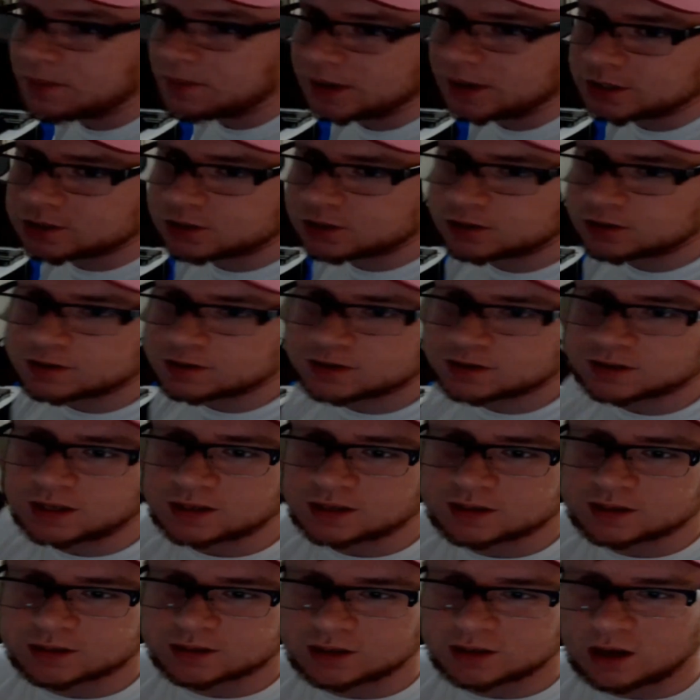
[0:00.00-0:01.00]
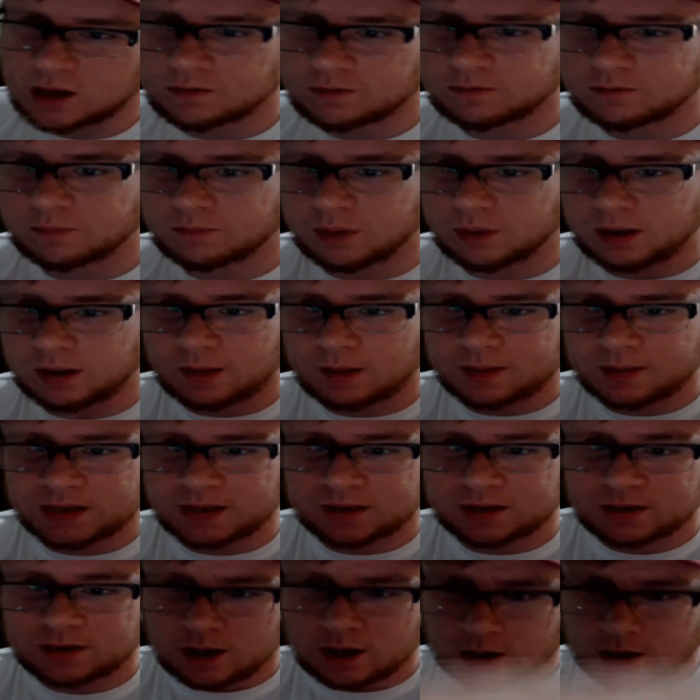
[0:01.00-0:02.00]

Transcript: pictures and stuff. But I mean,